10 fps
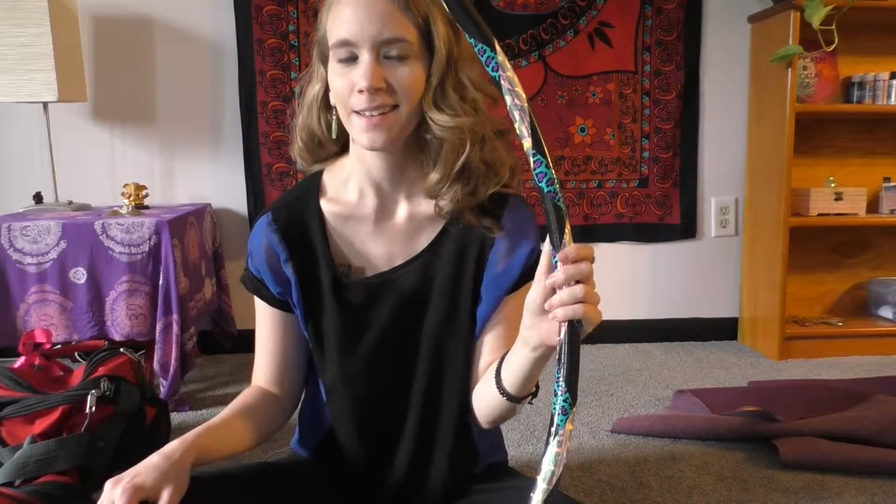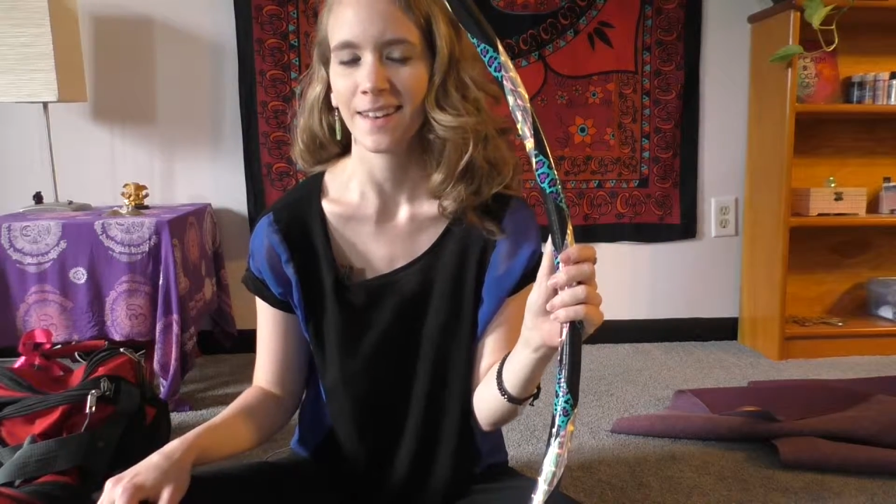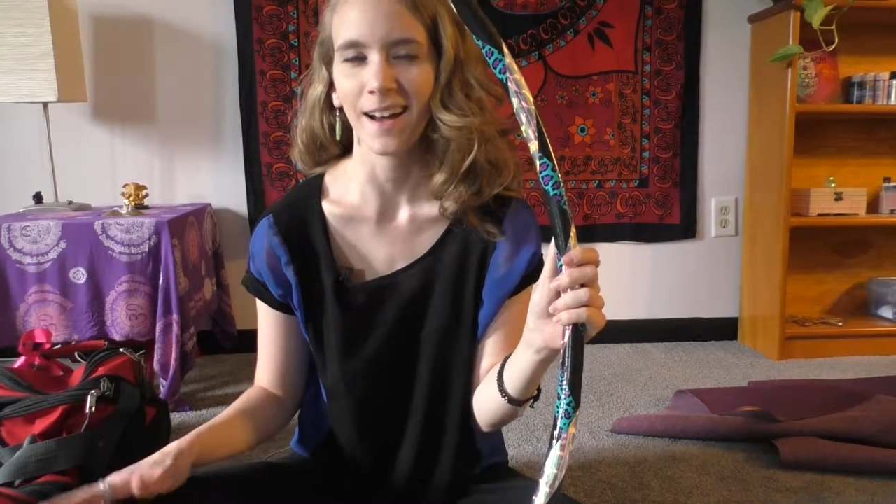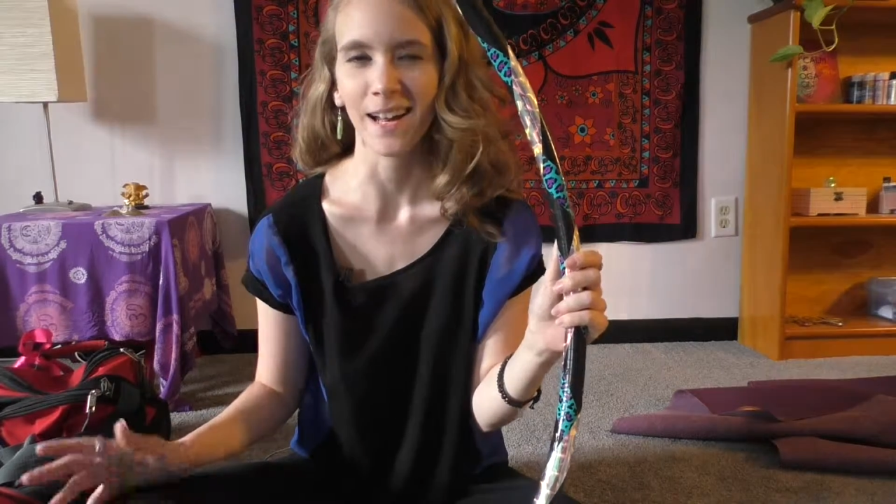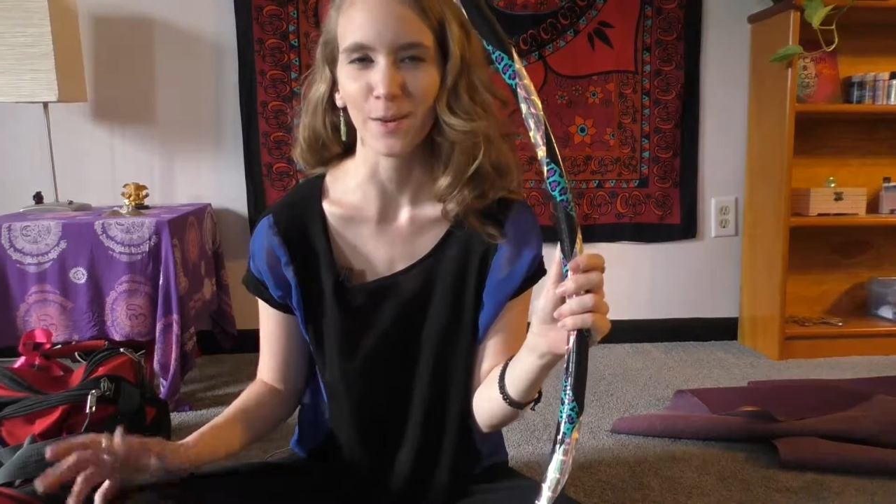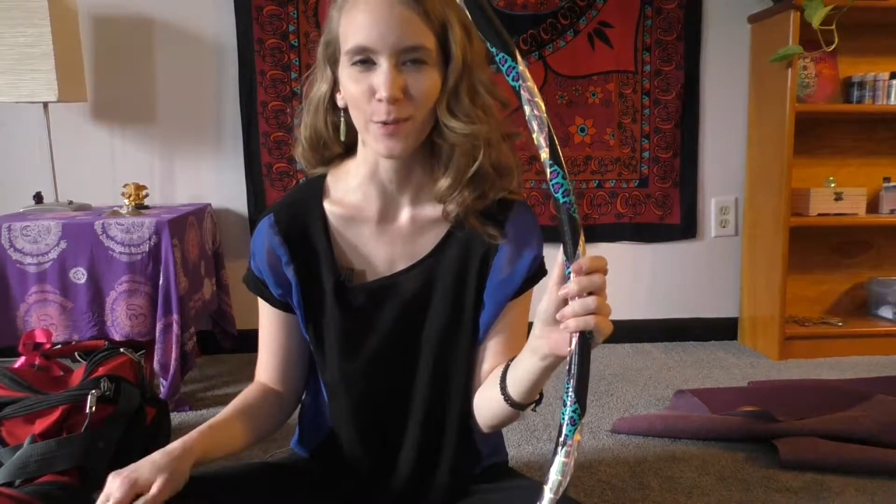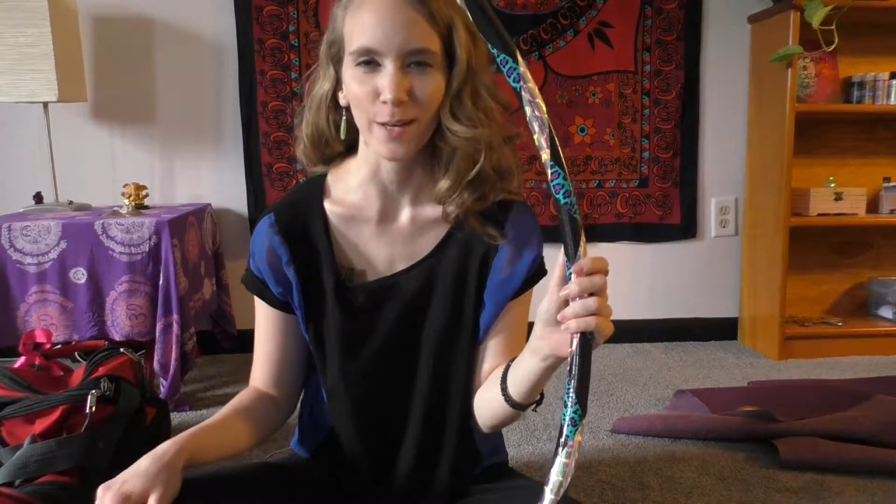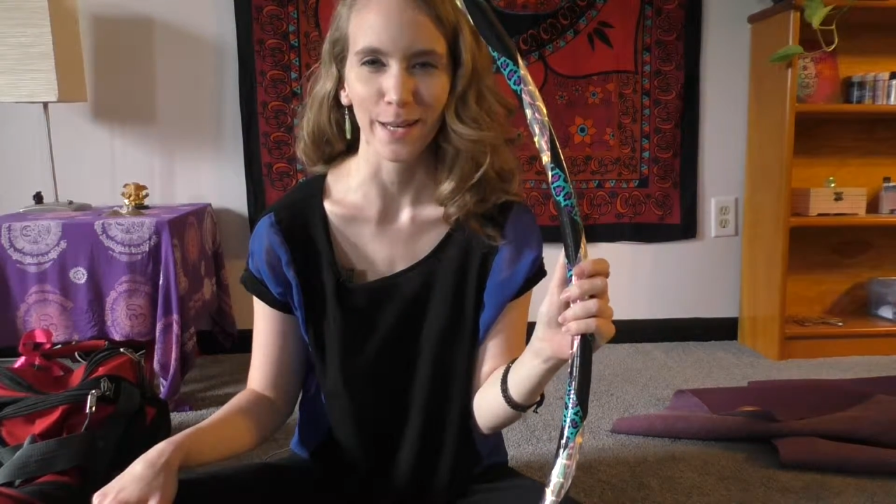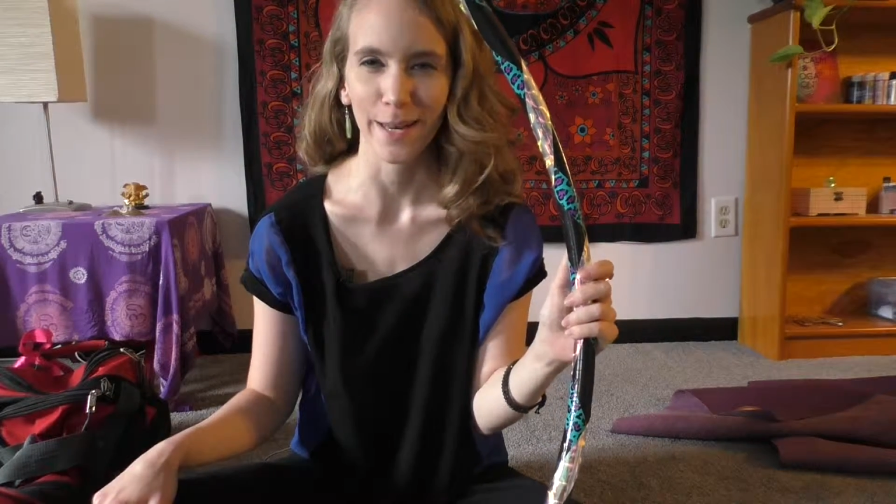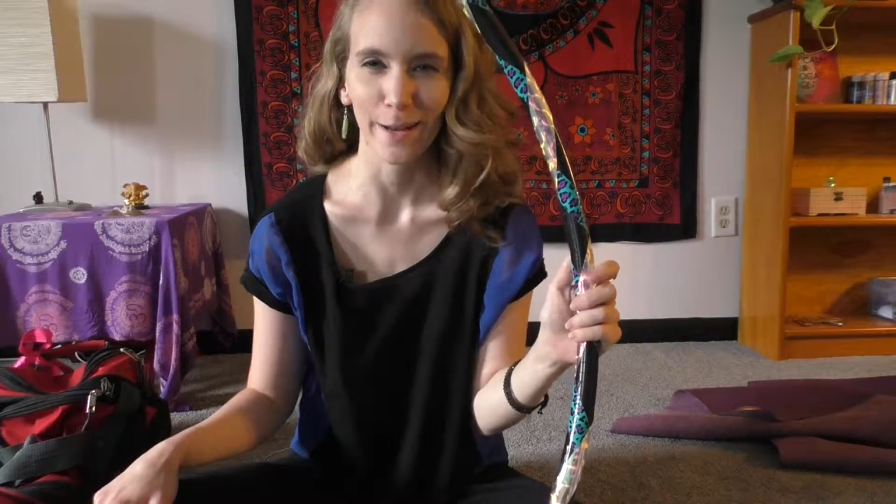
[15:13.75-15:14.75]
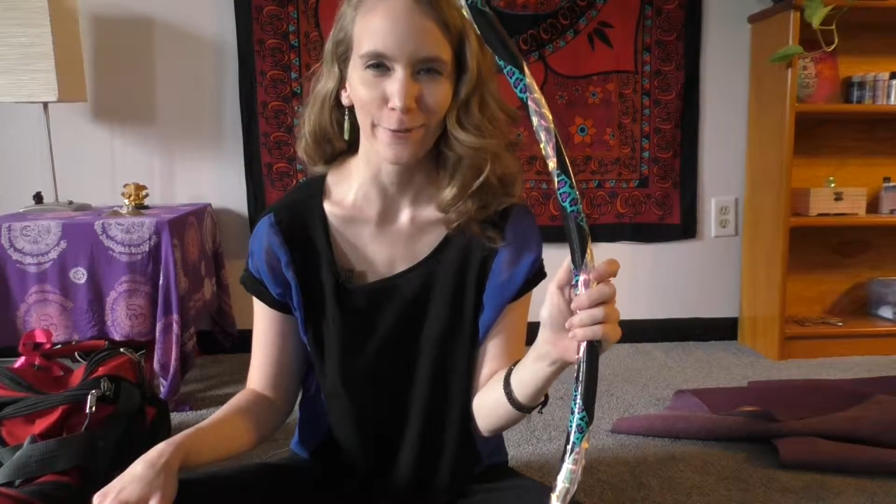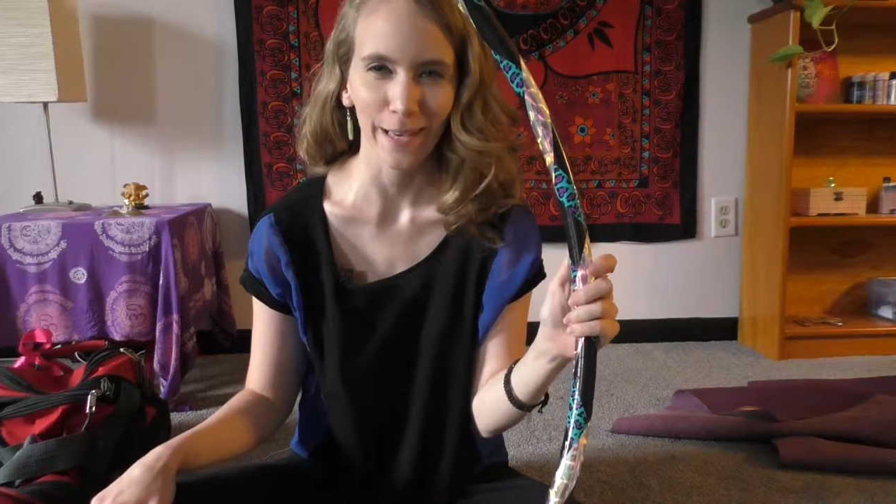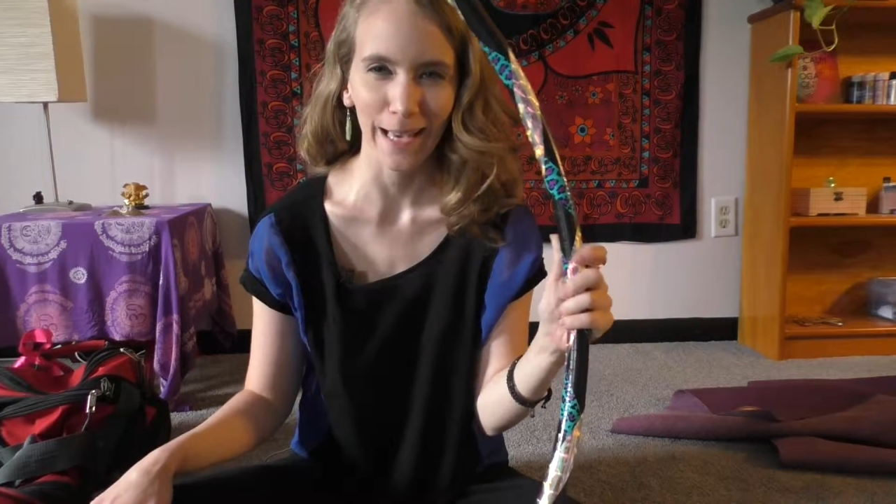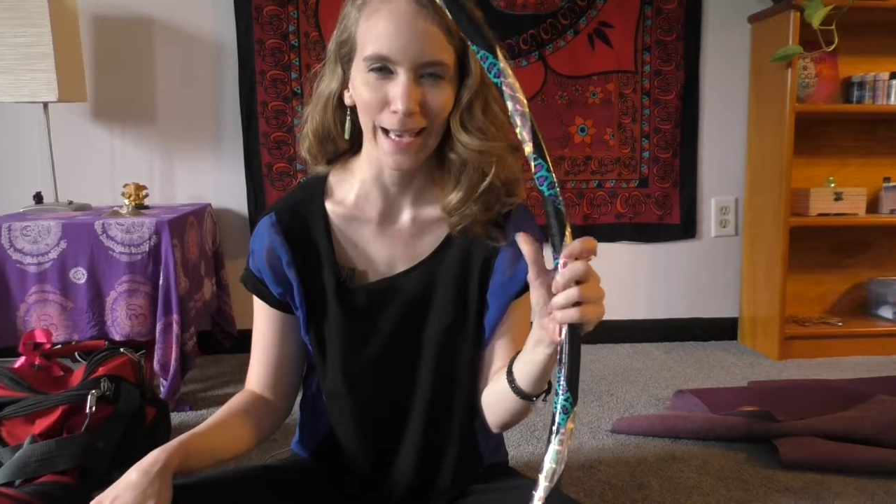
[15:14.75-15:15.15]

Not often enough, I